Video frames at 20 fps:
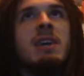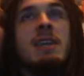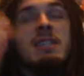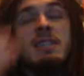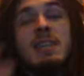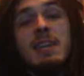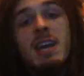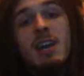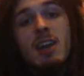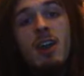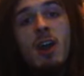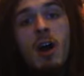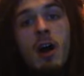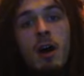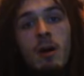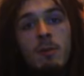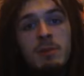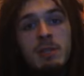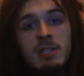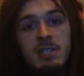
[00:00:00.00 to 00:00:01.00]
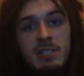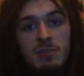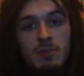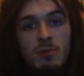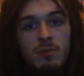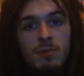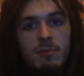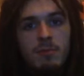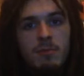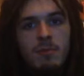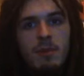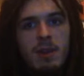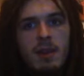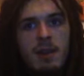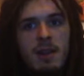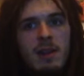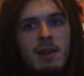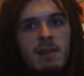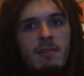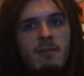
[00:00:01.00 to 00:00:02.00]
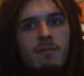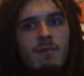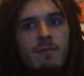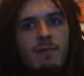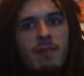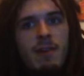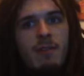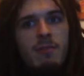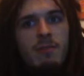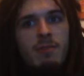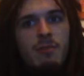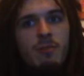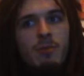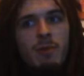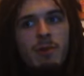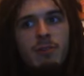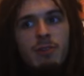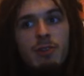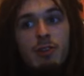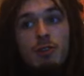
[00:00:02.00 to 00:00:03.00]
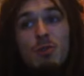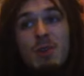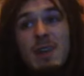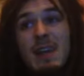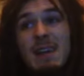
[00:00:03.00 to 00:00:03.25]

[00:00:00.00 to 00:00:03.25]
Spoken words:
it's like a calm in a storm. Very weird. You could